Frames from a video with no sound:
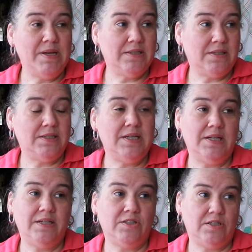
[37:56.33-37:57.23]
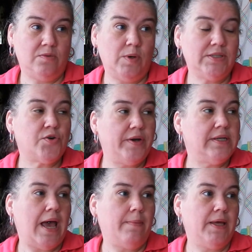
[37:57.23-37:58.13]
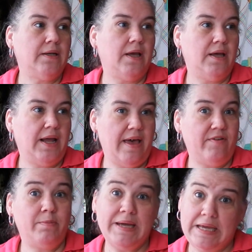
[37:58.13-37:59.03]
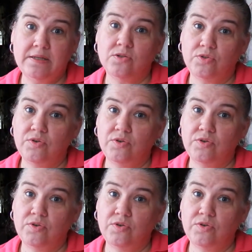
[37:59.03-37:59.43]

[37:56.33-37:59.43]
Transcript: It's a 10-inch widescreen tablet, and I have it on my easel.